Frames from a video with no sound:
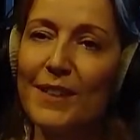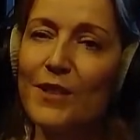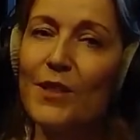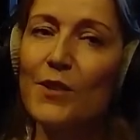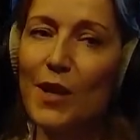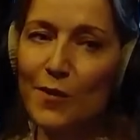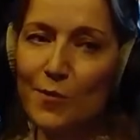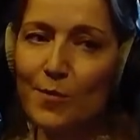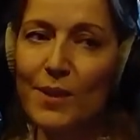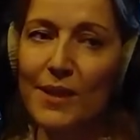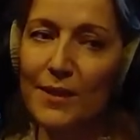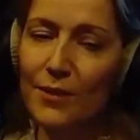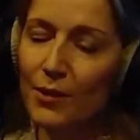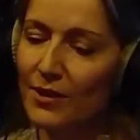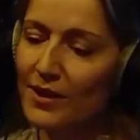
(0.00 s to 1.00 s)
So having been a
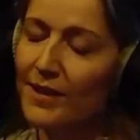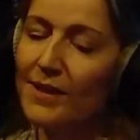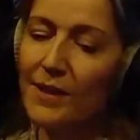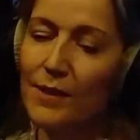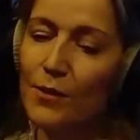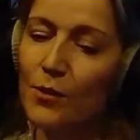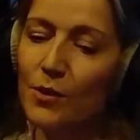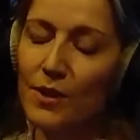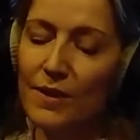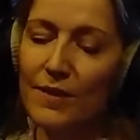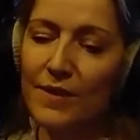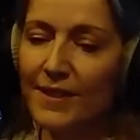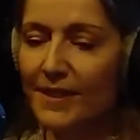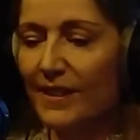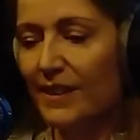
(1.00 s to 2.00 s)
lawyer, so I did law at
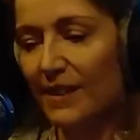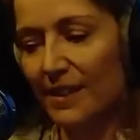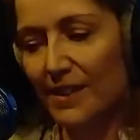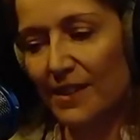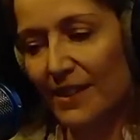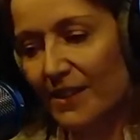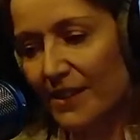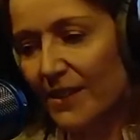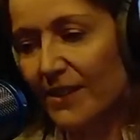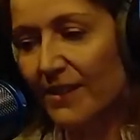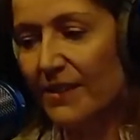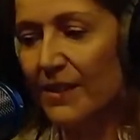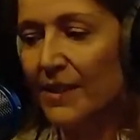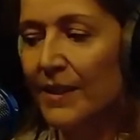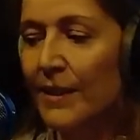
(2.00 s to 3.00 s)
university and then going
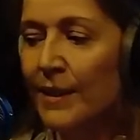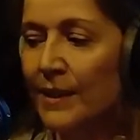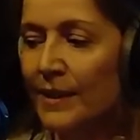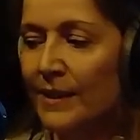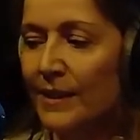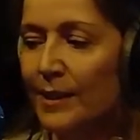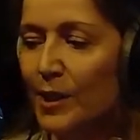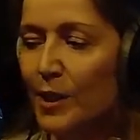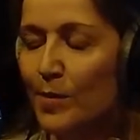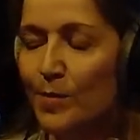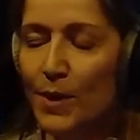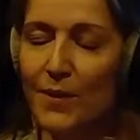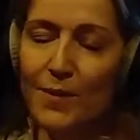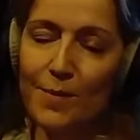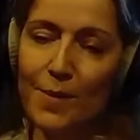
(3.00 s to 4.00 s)
into
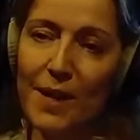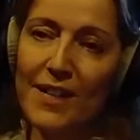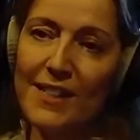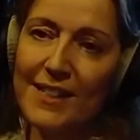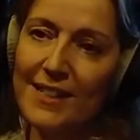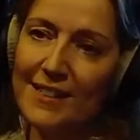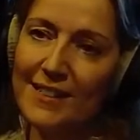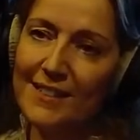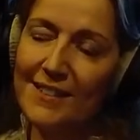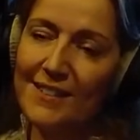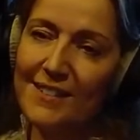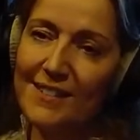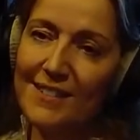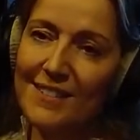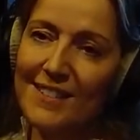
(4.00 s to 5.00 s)
private practice,
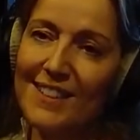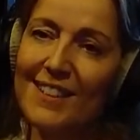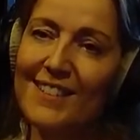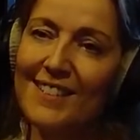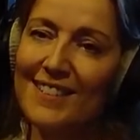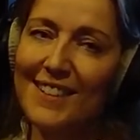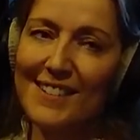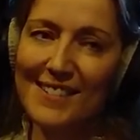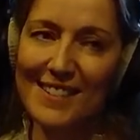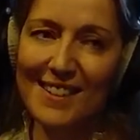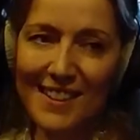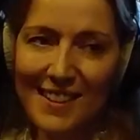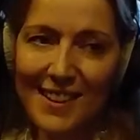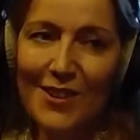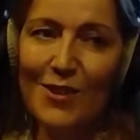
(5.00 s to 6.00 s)
and there's
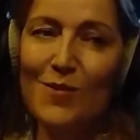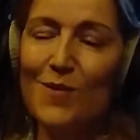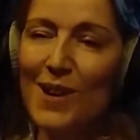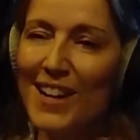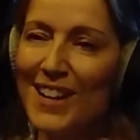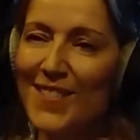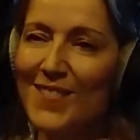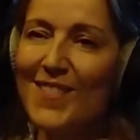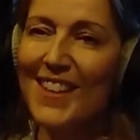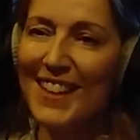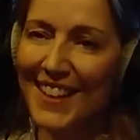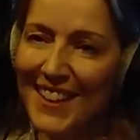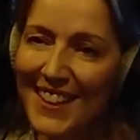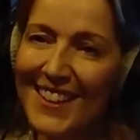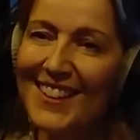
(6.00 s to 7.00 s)
that kind of way of
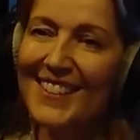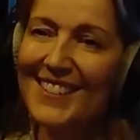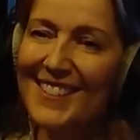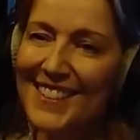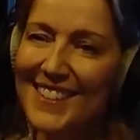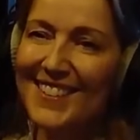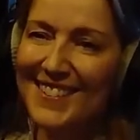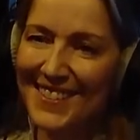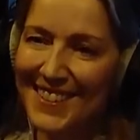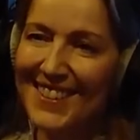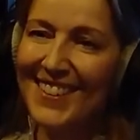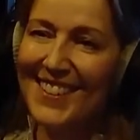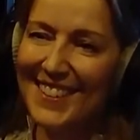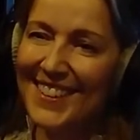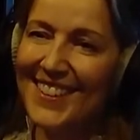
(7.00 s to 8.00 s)
thinking in
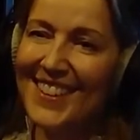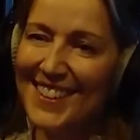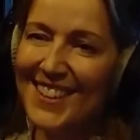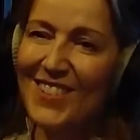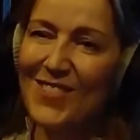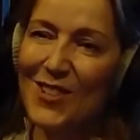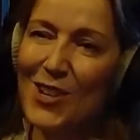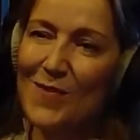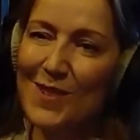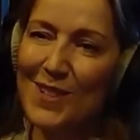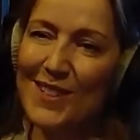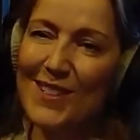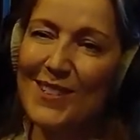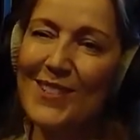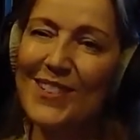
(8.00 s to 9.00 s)
that environment
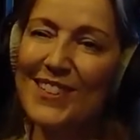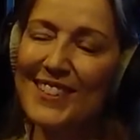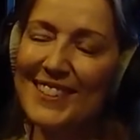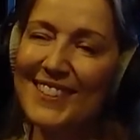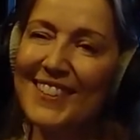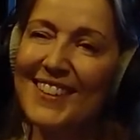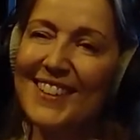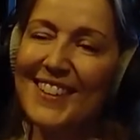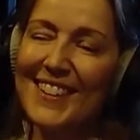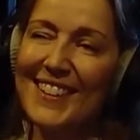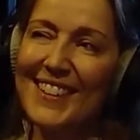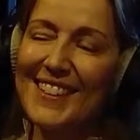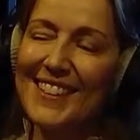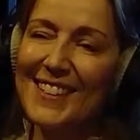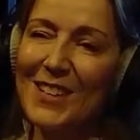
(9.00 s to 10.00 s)
as a lawyer.
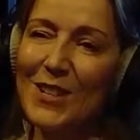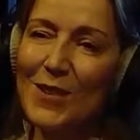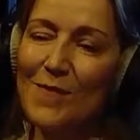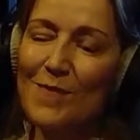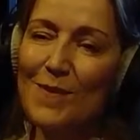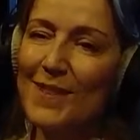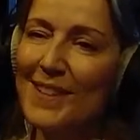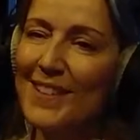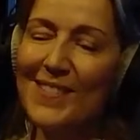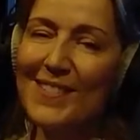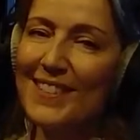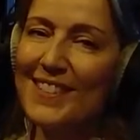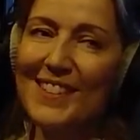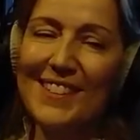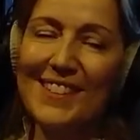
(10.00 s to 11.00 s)
So it
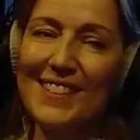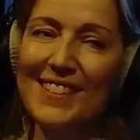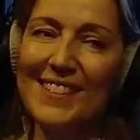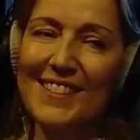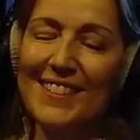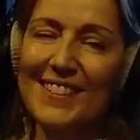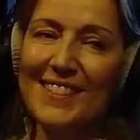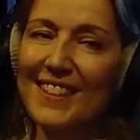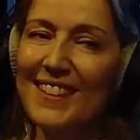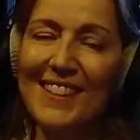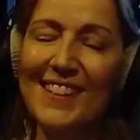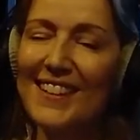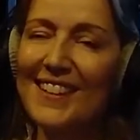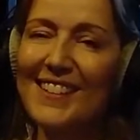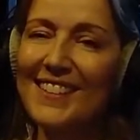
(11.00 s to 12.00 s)
was just,
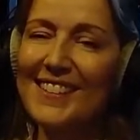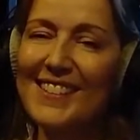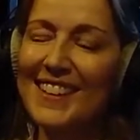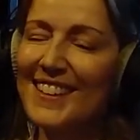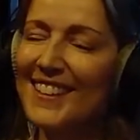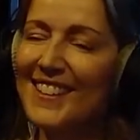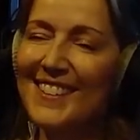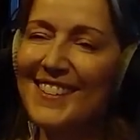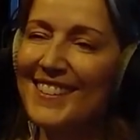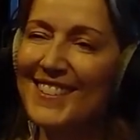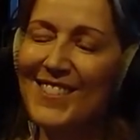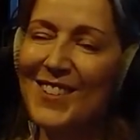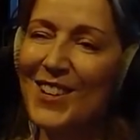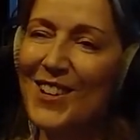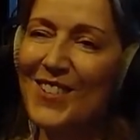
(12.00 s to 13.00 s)
as I say, I had
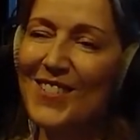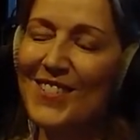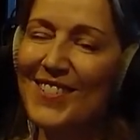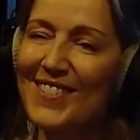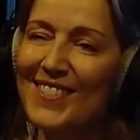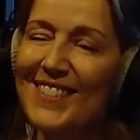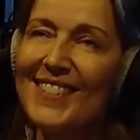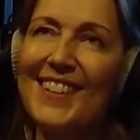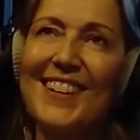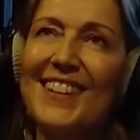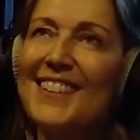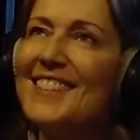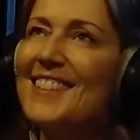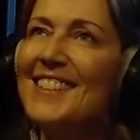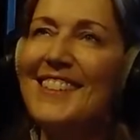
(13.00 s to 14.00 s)
kind of
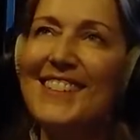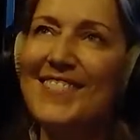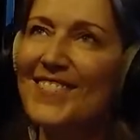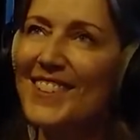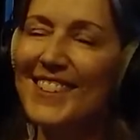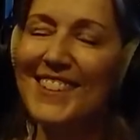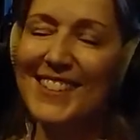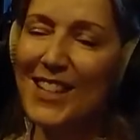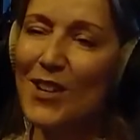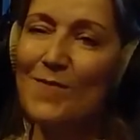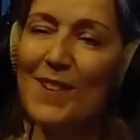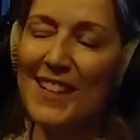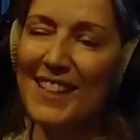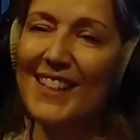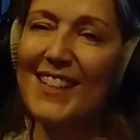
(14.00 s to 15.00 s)
I just didn't realize how
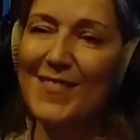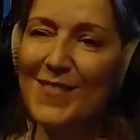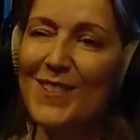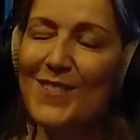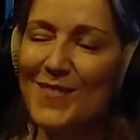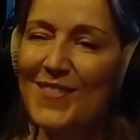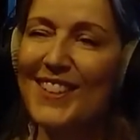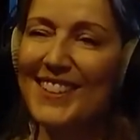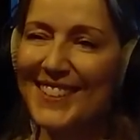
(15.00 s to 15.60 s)
big a leap it would be.